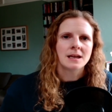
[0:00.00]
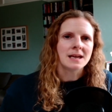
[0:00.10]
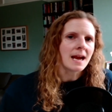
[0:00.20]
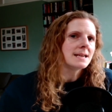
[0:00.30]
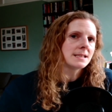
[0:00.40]

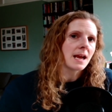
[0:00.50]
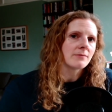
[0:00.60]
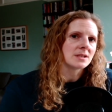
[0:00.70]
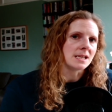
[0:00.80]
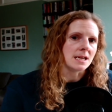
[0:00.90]
In case they
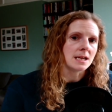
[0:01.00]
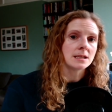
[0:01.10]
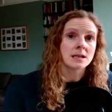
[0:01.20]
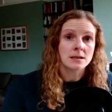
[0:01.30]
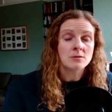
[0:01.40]
haven't seen
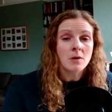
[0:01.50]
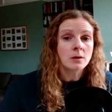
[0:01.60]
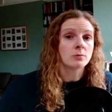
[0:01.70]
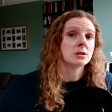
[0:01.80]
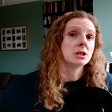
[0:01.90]
it, you
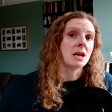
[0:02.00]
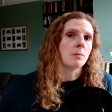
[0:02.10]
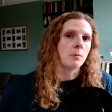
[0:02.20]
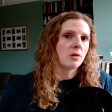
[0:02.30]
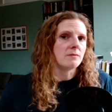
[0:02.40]
might want to share
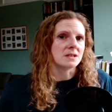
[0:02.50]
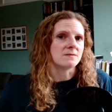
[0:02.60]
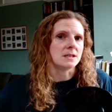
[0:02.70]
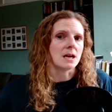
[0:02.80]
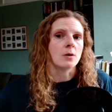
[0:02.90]
my
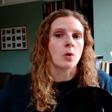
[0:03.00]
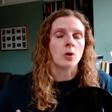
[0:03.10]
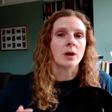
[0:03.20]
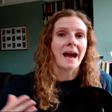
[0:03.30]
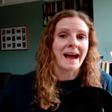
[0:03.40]
previous video
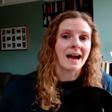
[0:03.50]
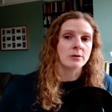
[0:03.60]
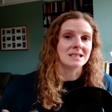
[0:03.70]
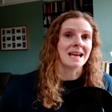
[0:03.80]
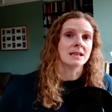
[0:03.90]
on
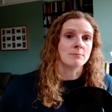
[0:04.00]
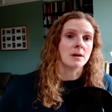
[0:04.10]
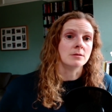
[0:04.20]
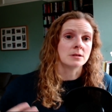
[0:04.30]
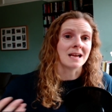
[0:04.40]
how to get the
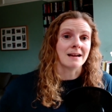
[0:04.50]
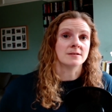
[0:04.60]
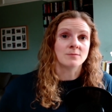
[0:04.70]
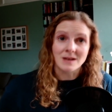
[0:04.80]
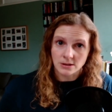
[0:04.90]
most
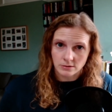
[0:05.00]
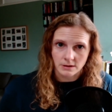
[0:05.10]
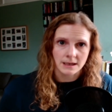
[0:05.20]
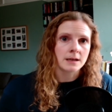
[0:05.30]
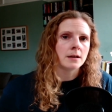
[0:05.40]
out of
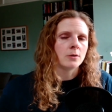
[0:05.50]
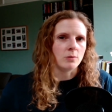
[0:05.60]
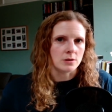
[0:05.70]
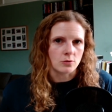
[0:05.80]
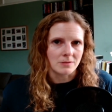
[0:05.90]
mentoring
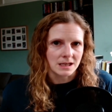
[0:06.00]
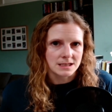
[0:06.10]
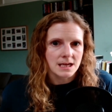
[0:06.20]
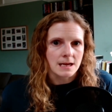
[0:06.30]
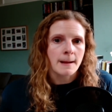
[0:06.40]
with your
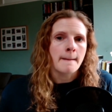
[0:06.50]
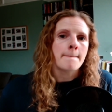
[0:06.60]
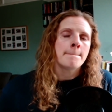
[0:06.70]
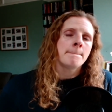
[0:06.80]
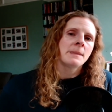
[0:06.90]
mentee.
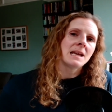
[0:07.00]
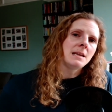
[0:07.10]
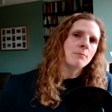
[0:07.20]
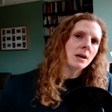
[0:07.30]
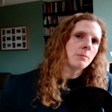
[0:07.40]

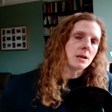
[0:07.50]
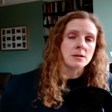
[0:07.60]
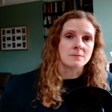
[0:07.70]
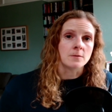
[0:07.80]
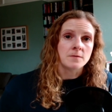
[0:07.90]
And it might be
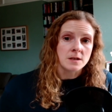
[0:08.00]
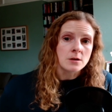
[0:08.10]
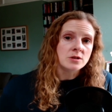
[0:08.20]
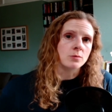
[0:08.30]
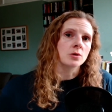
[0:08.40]
useful for
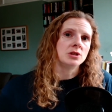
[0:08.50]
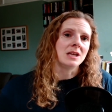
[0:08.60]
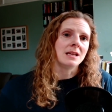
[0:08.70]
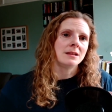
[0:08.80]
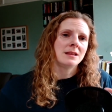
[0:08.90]
you to watch
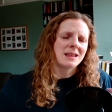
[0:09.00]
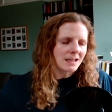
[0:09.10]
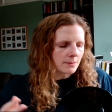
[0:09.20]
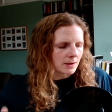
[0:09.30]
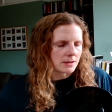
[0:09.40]
it and
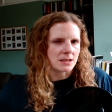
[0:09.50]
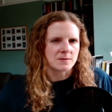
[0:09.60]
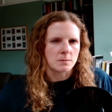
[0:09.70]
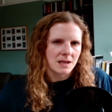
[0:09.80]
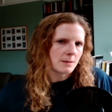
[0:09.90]
think about things
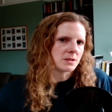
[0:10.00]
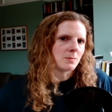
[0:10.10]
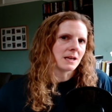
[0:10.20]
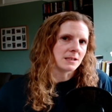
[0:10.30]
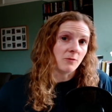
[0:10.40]
from their
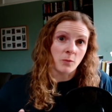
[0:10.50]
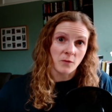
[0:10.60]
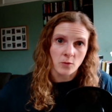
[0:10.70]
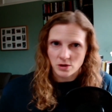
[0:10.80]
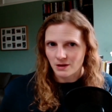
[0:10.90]
perspective
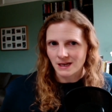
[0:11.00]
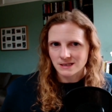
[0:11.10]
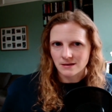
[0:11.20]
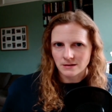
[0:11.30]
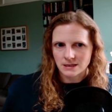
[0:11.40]
before you get
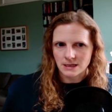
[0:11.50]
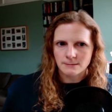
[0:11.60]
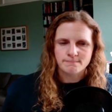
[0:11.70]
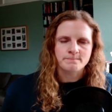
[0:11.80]
started.